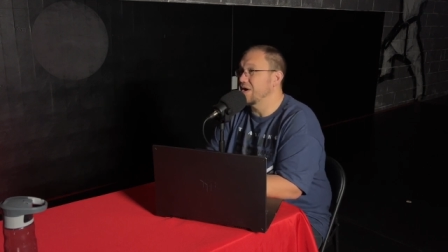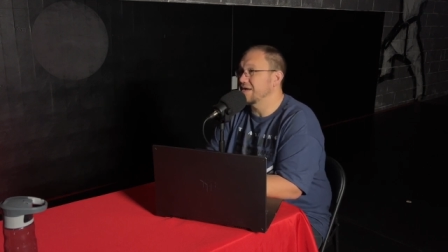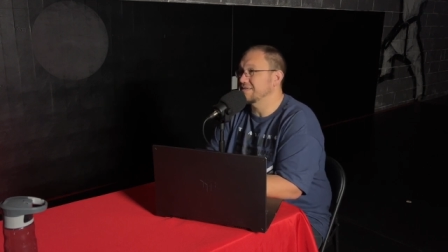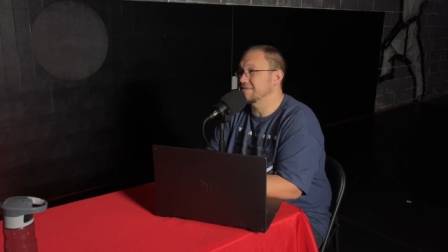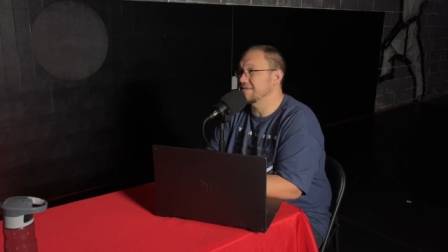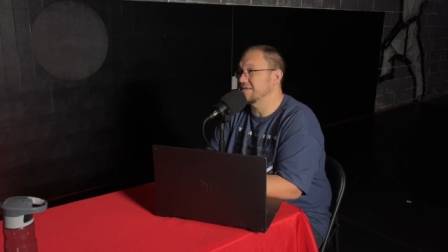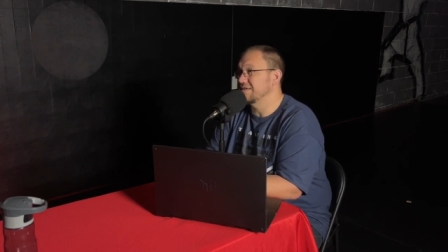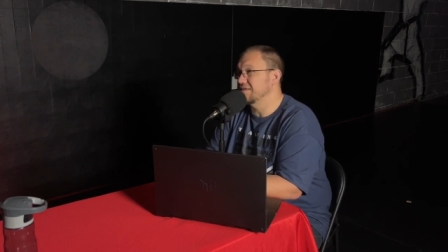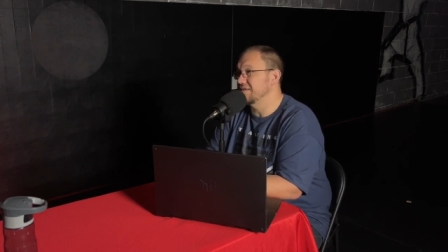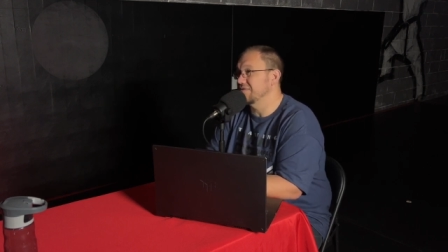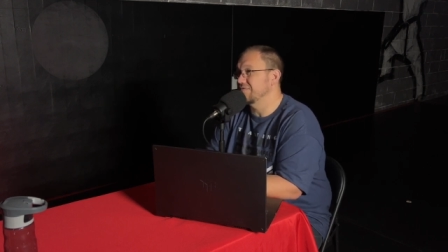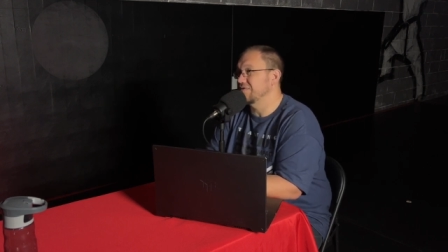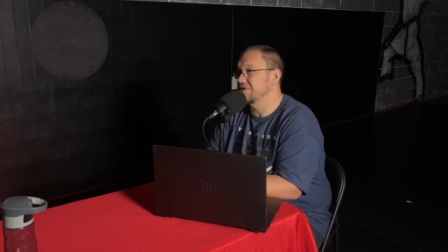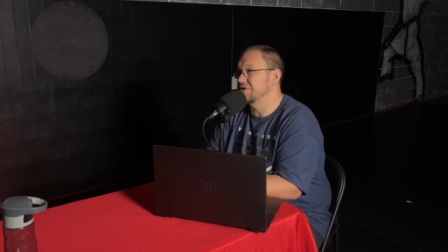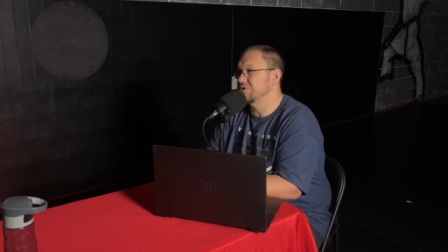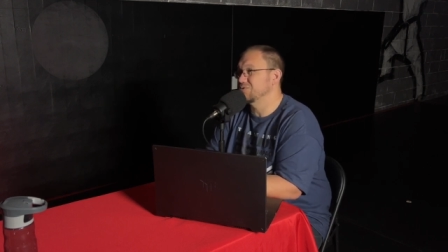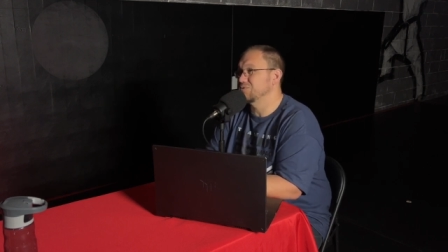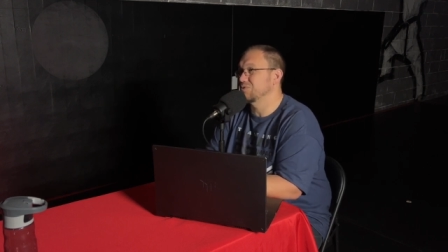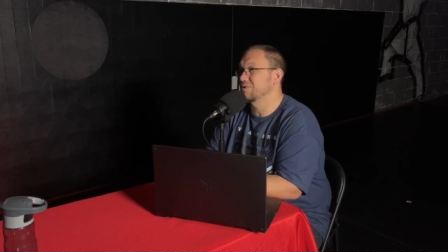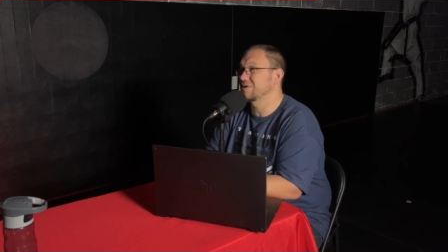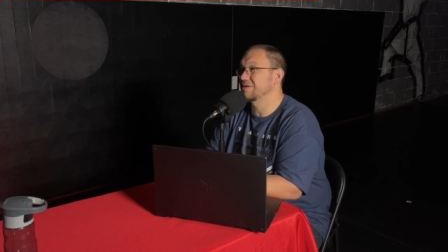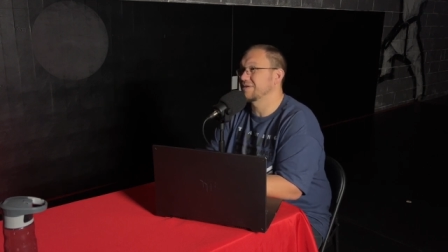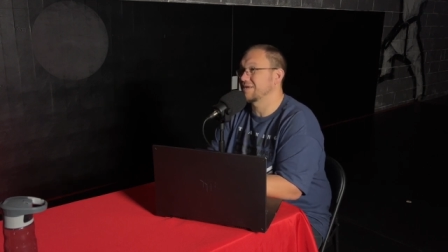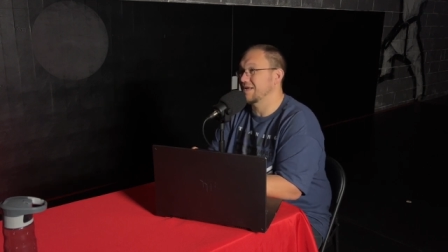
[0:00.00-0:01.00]
as an
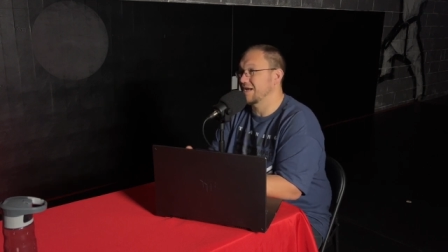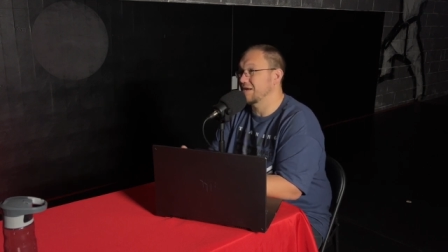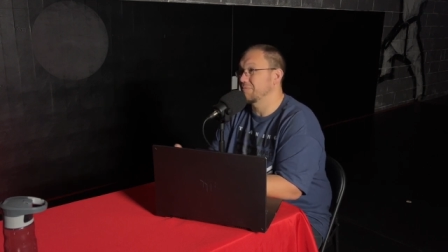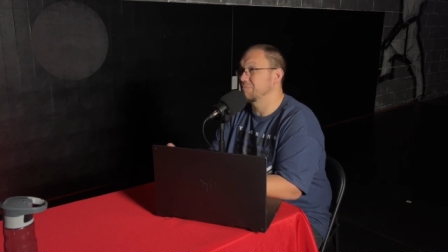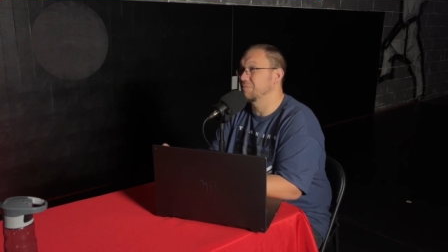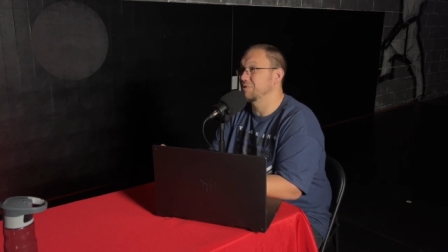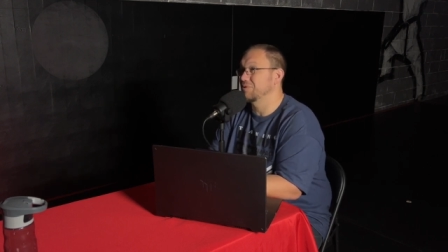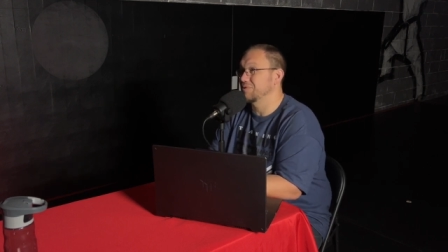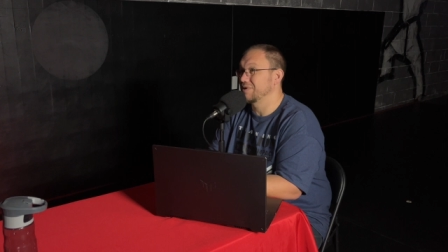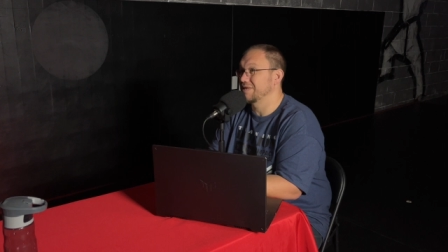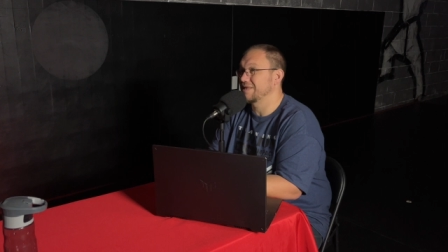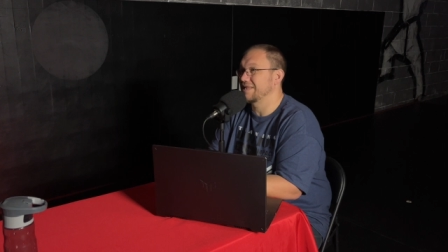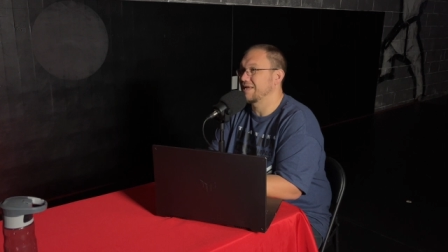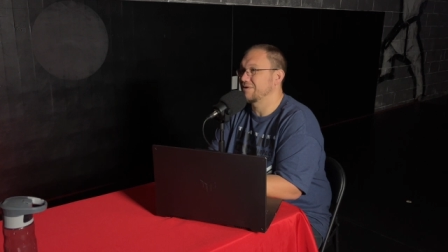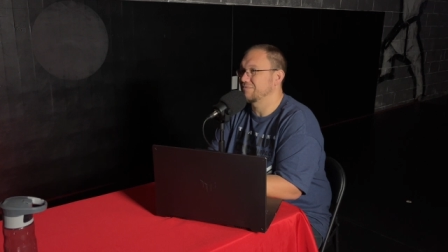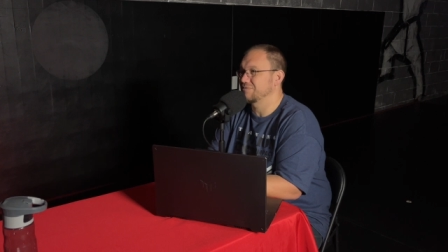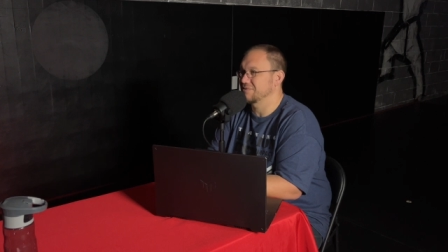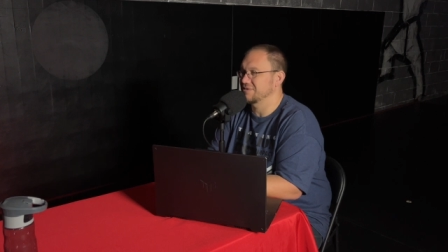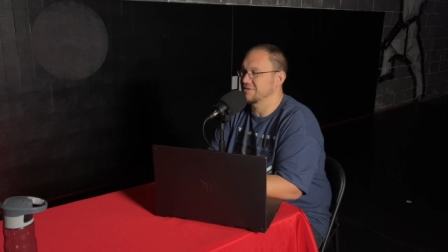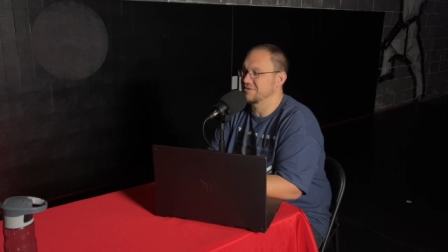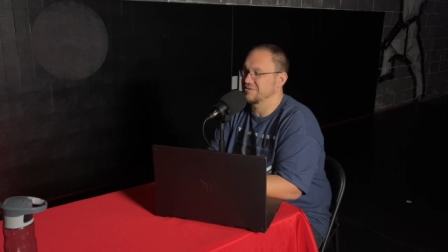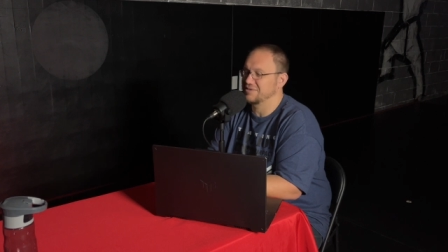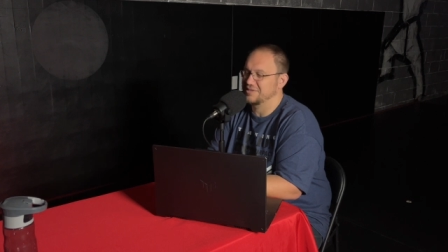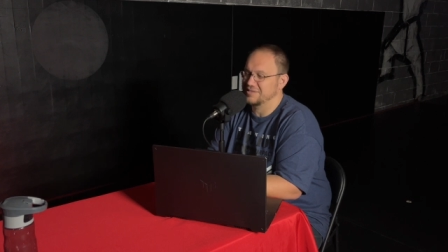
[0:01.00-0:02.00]
individual and kind of building that
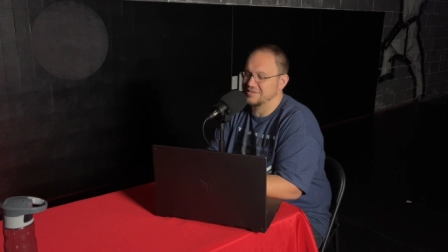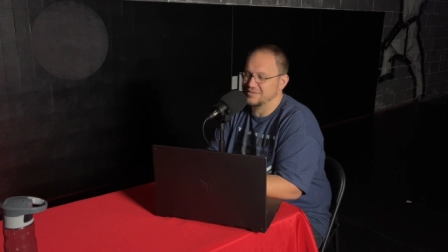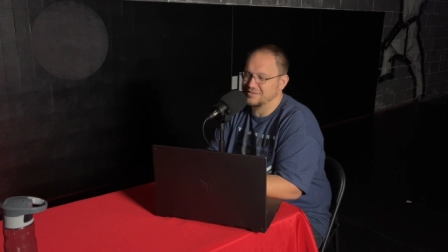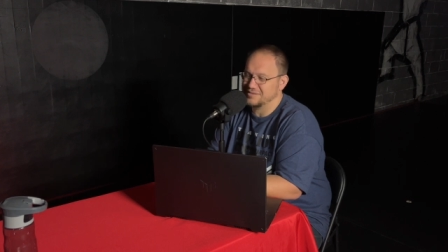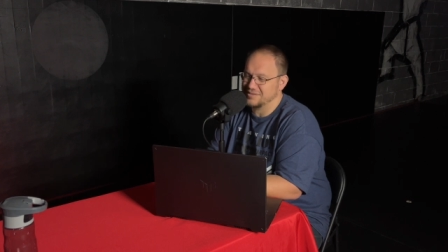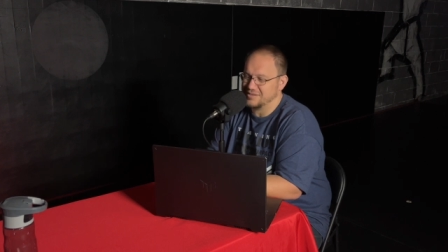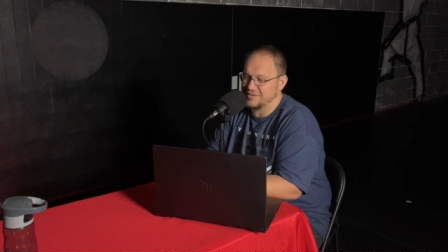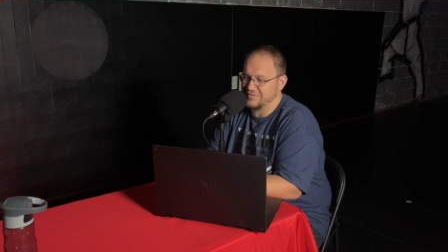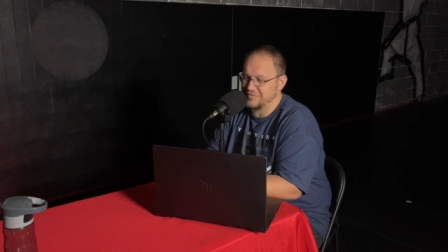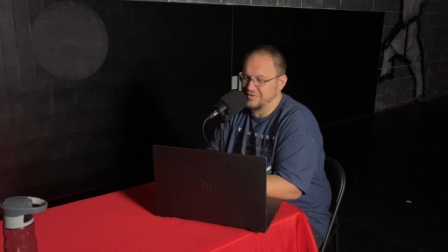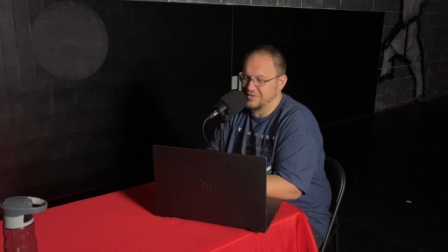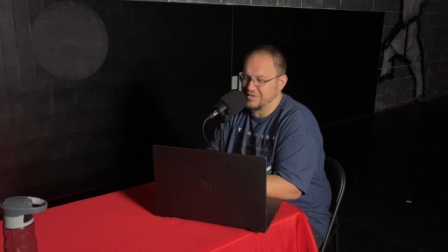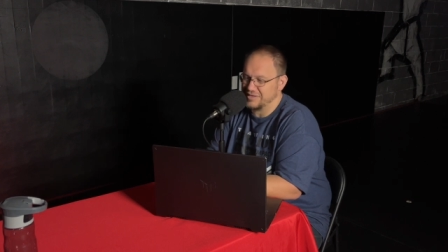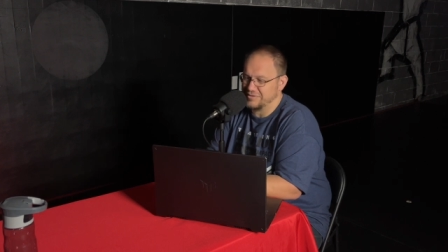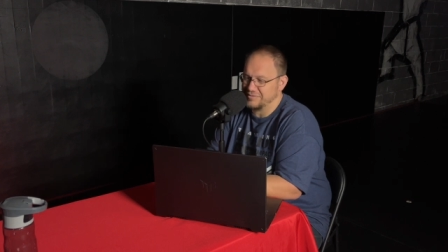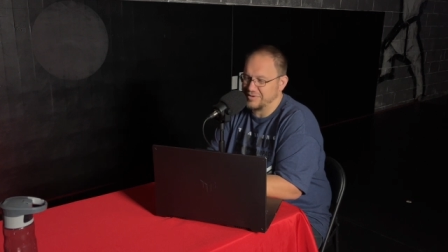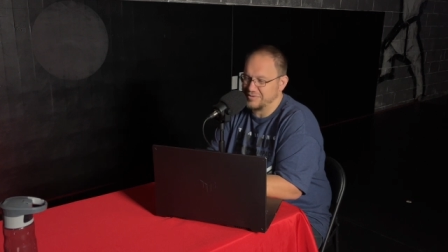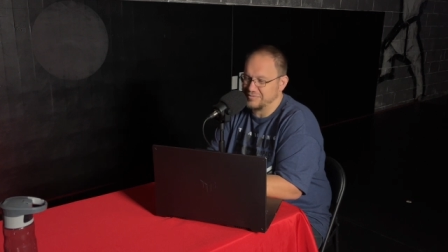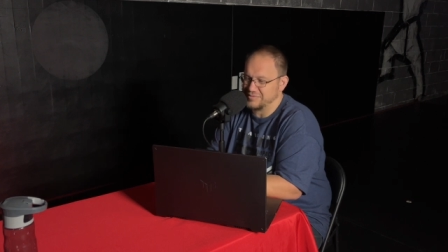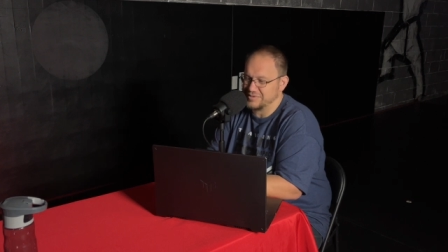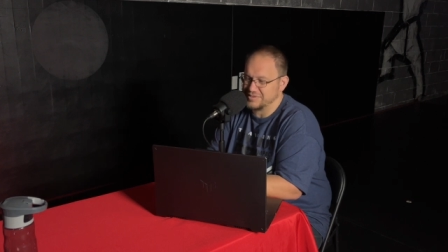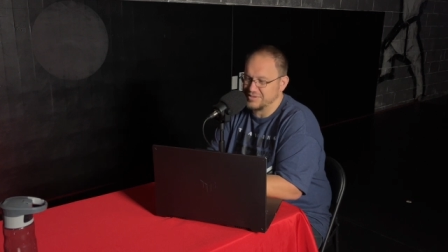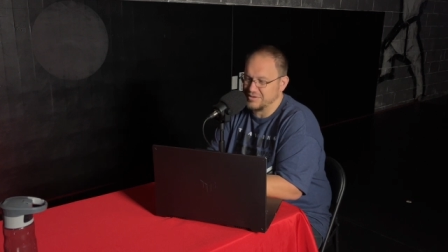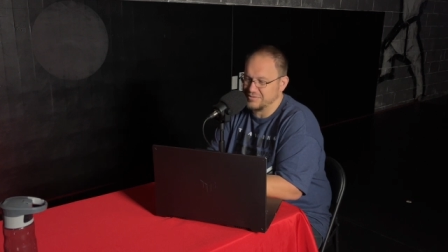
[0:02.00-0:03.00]
resilience and mm-hmm. everything that
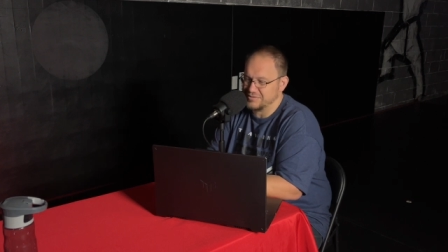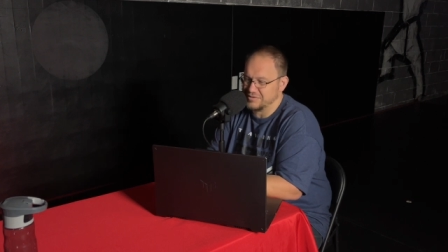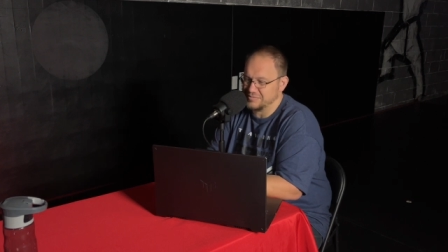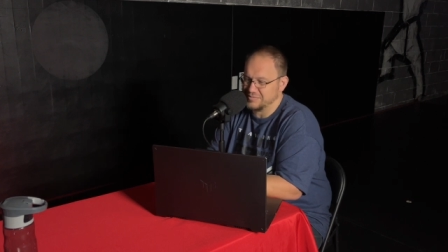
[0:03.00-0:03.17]
like we talked